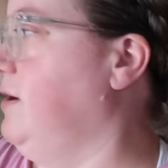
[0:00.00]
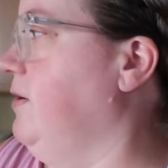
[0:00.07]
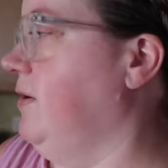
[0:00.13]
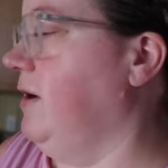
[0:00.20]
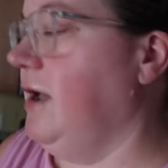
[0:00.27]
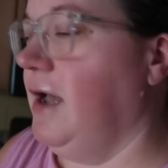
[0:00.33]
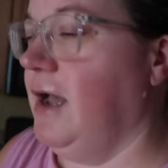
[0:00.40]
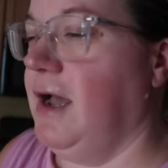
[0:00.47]
So
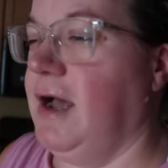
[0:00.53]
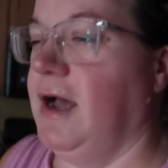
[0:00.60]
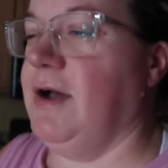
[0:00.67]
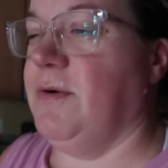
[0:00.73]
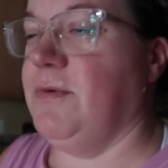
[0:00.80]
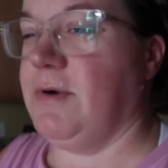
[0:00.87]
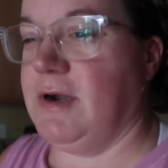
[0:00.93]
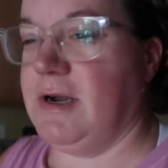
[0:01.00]

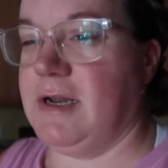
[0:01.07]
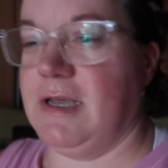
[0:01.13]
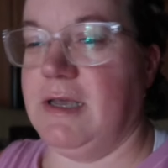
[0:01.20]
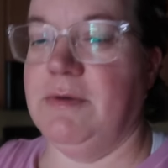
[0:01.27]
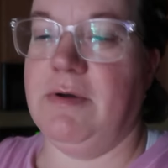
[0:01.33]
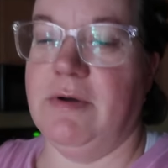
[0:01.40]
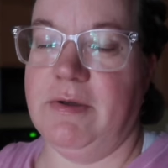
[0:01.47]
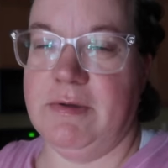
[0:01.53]
we're gonna
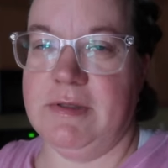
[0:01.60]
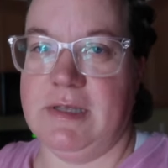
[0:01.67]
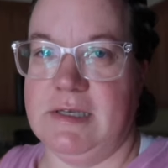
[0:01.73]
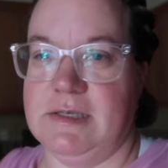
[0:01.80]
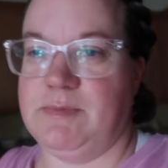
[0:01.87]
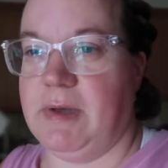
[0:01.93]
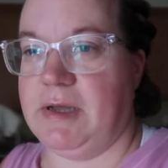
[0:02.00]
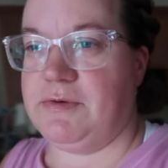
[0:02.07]
keep going with
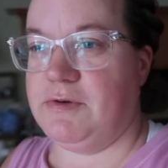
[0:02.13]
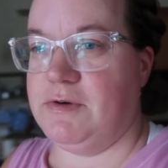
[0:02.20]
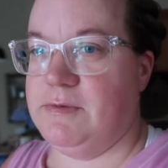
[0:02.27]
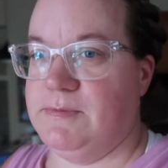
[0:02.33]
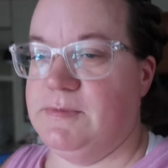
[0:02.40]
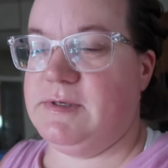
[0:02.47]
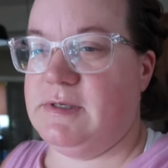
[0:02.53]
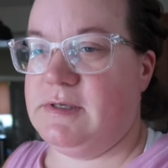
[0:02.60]
these
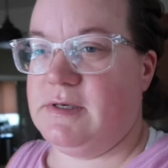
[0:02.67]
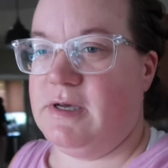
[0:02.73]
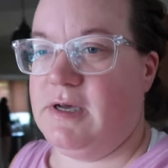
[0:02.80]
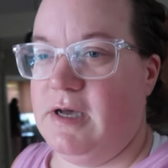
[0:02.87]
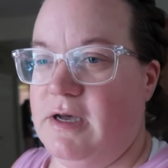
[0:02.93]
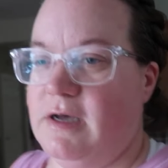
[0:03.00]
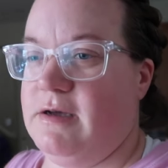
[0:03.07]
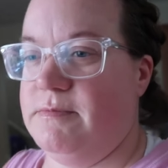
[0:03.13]
bedrooms
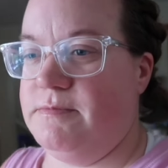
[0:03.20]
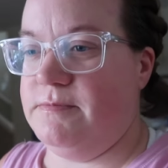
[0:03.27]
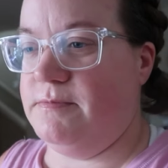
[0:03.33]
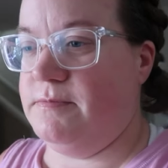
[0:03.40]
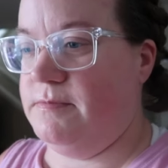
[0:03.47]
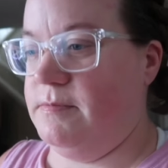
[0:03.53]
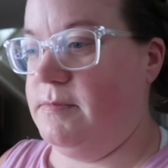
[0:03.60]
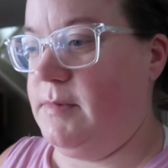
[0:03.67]
um,
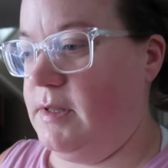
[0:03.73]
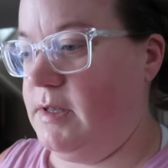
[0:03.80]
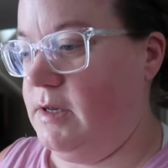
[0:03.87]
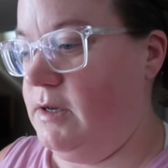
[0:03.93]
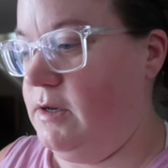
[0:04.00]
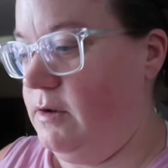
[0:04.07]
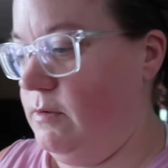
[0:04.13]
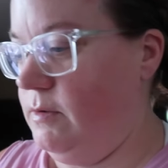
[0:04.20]

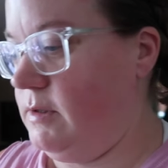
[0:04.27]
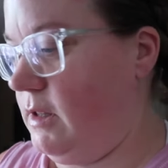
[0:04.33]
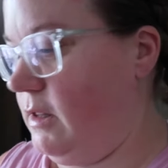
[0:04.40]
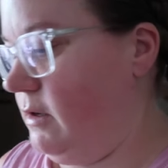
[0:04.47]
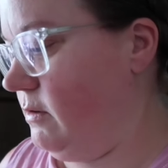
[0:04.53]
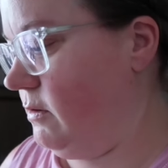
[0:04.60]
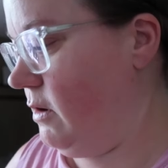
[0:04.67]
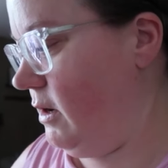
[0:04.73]
with a
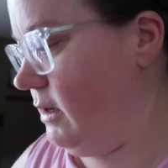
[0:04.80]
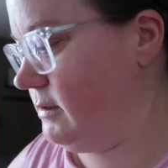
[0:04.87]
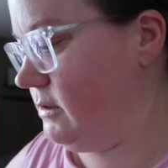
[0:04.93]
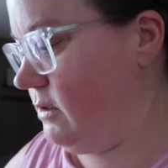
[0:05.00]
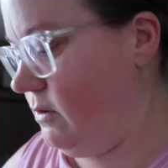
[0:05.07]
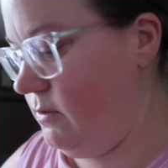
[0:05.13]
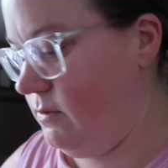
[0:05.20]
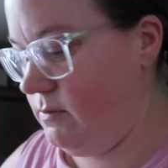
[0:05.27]
little
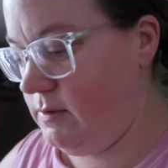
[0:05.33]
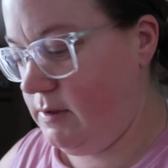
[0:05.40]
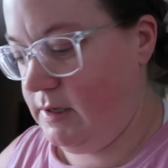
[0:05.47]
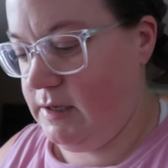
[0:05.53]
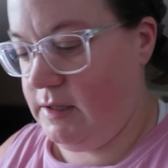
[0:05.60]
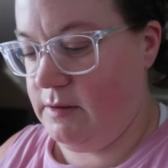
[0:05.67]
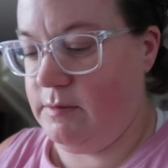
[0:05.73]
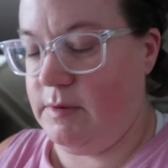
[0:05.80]
Costco
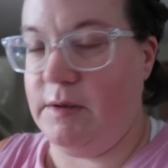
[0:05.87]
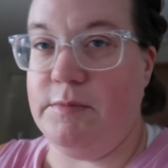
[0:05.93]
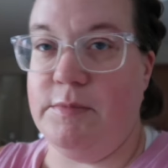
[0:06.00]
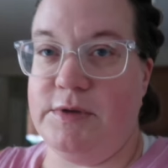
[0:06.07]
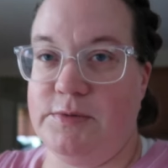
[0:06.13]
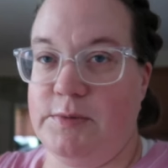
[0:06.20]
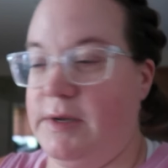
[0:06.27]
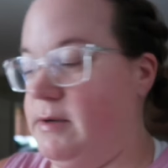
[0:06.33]
in, in
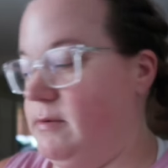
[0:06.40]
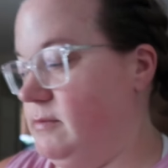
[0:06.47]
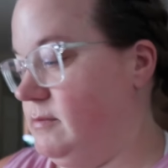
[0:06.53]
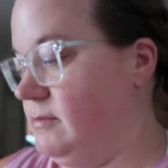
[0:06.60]
between.